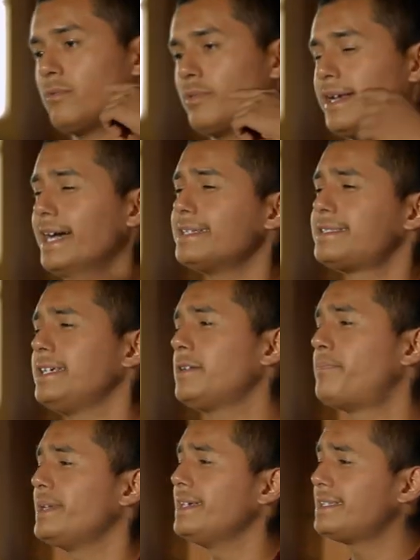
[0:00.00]
When I
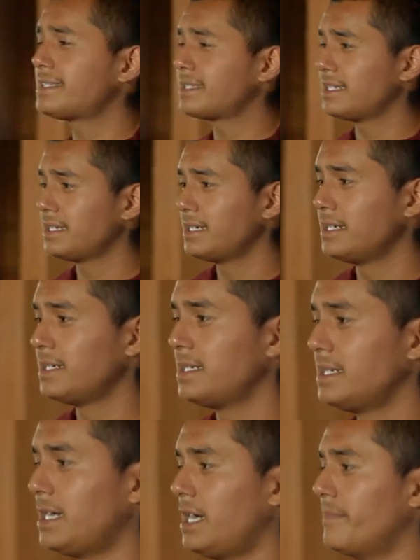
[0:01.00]
seek peace,
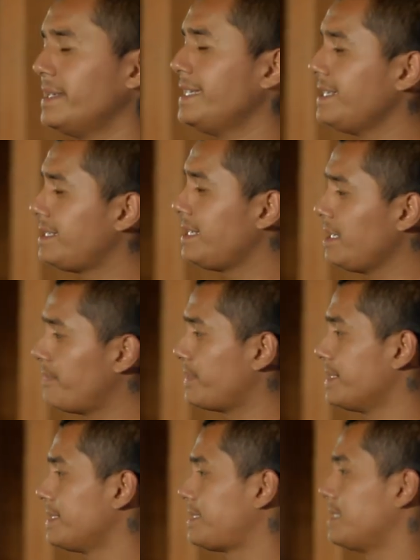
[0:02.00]
I'm knee-deep
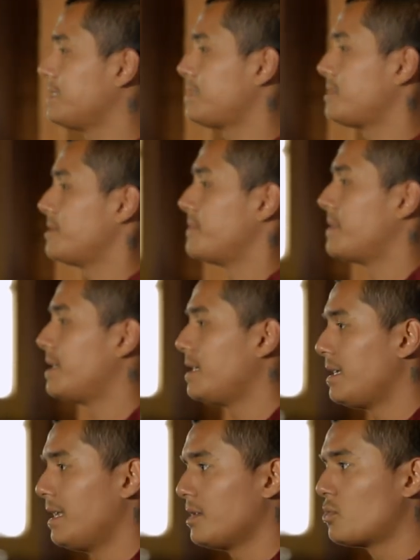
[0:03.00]
in the system,
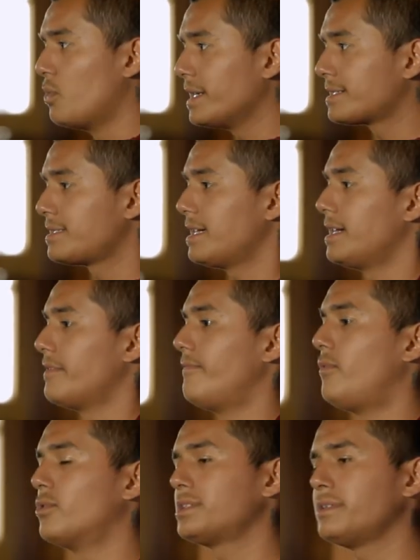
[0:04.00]
like quicksand,
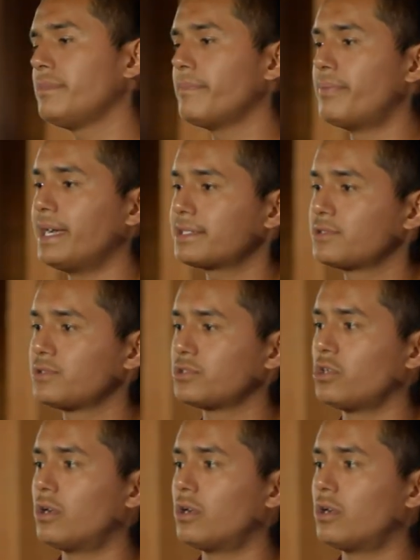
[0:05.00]
forcing me back to the